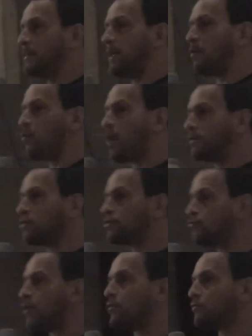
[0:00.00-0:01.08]
They want their
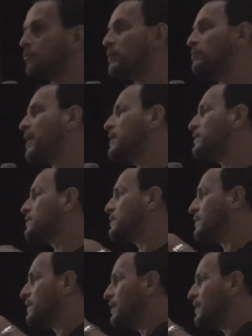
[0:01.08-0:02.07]
struggle to be based